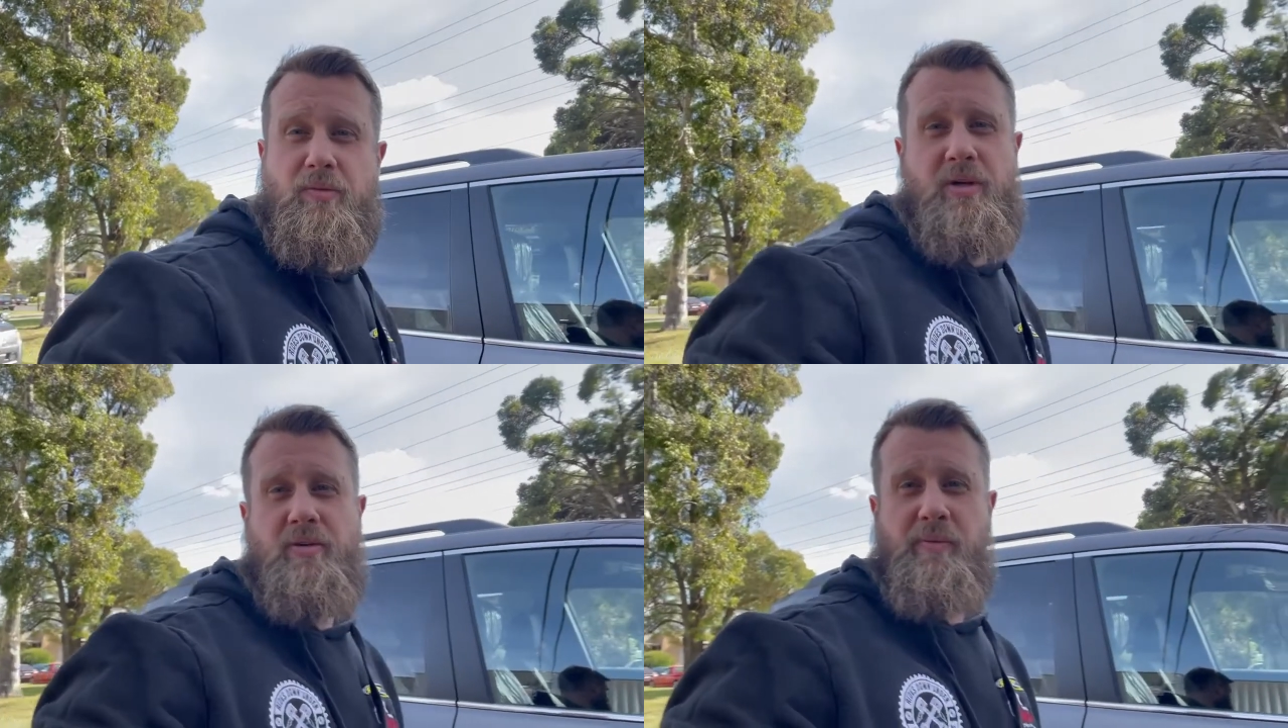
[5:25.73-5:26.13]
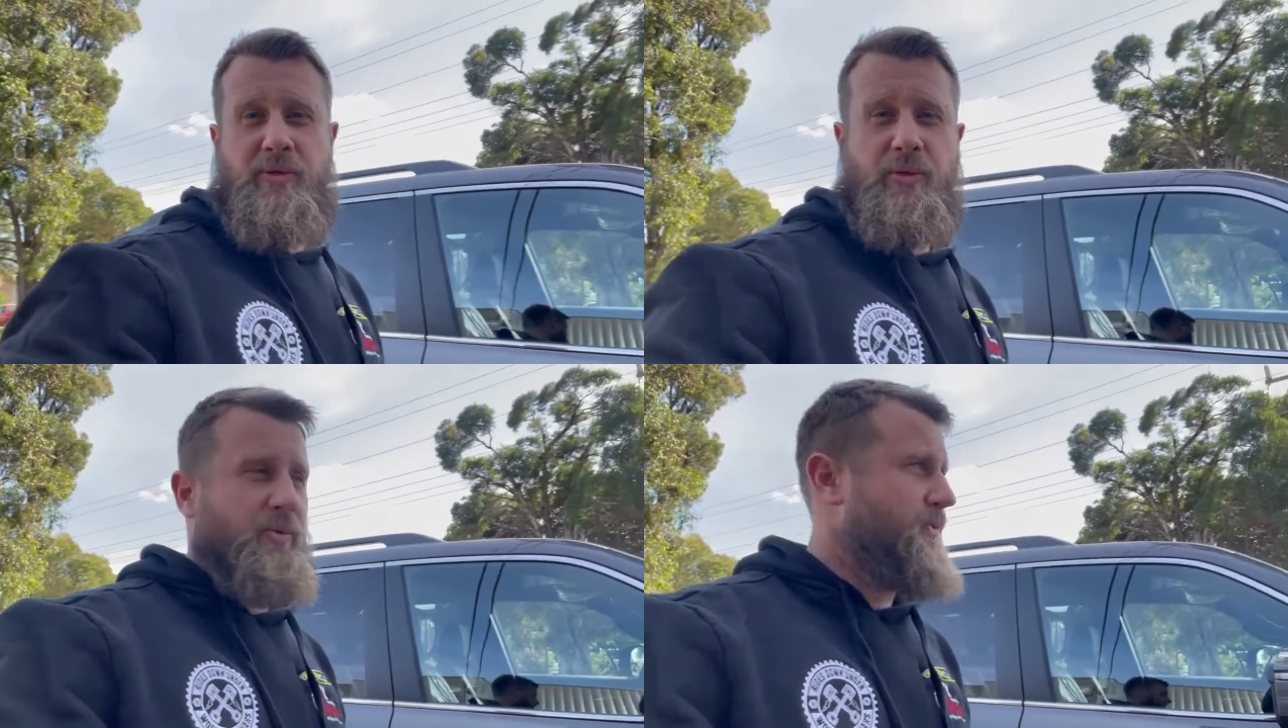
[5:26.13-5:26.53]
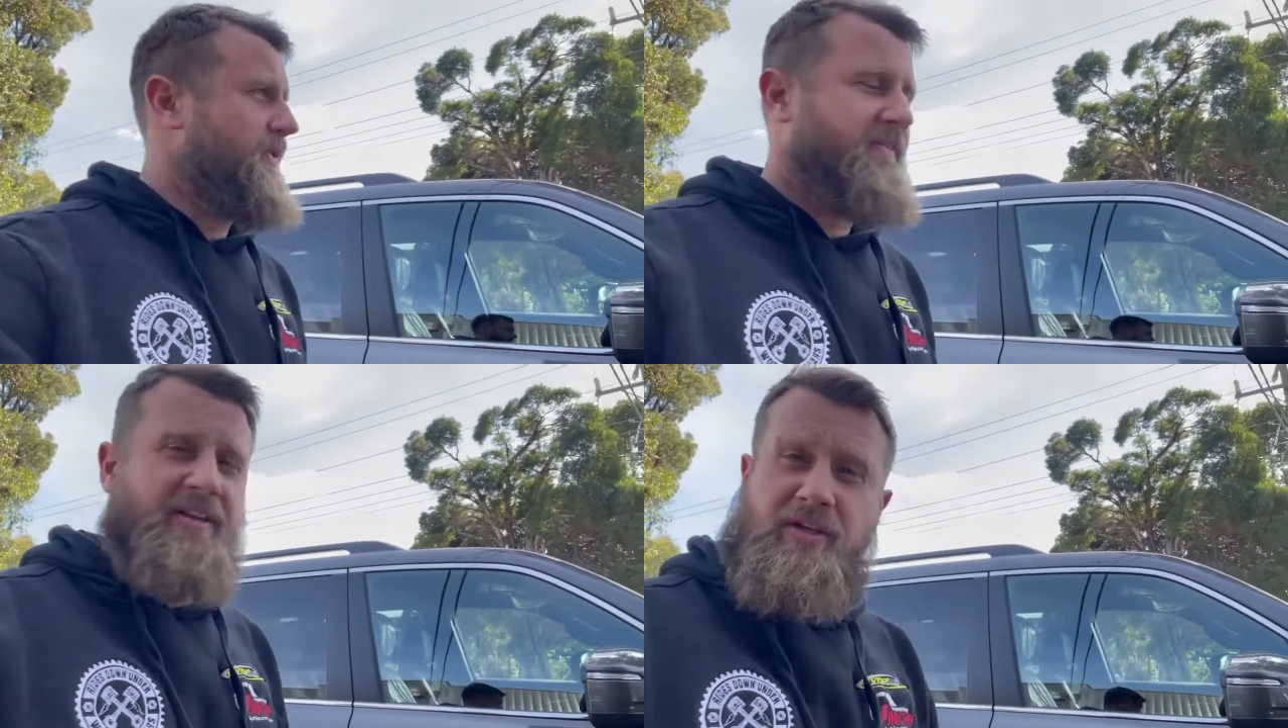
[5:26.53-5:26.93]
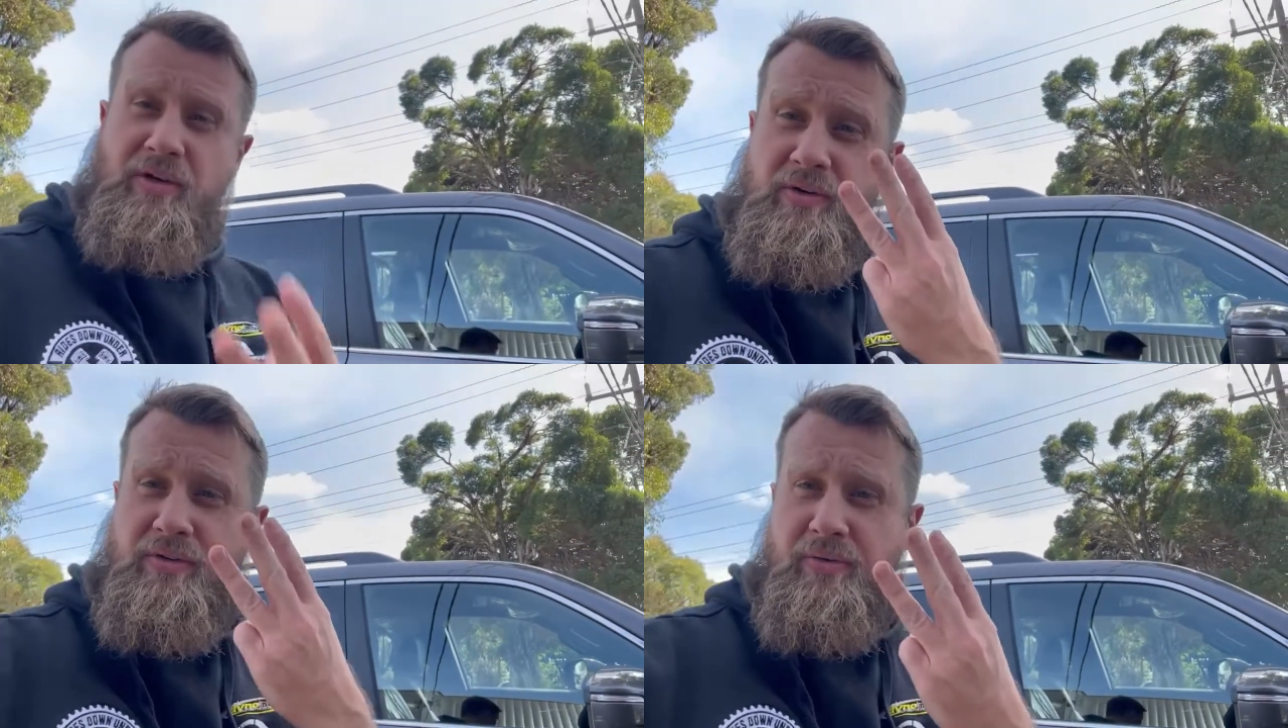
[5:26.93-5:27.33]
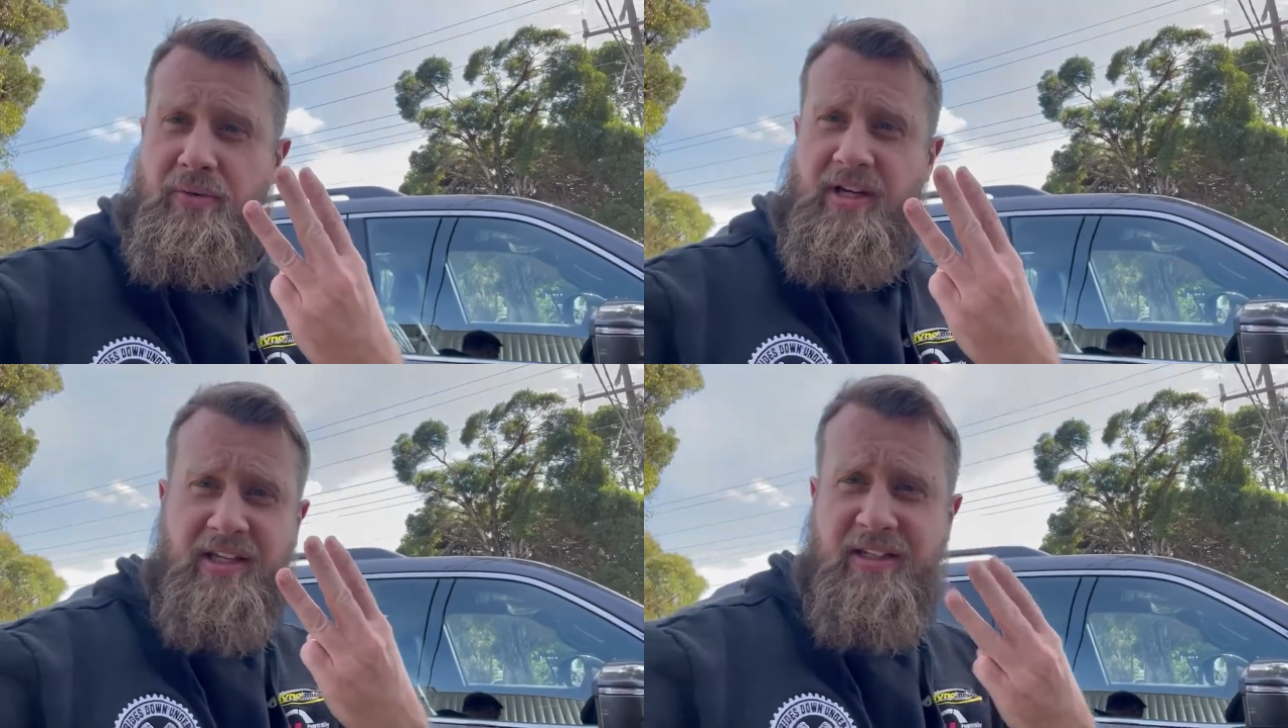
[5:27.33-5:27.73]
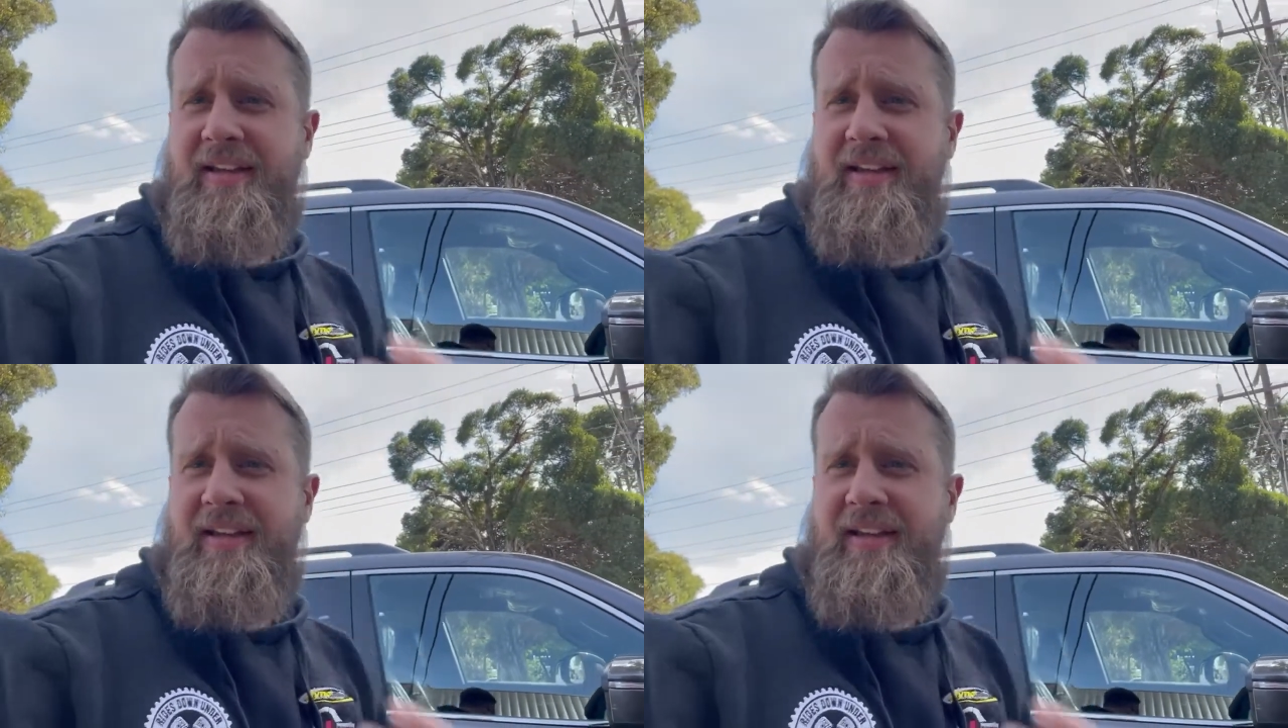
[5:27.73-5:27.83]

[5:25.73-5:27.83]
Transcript: welcome to video three.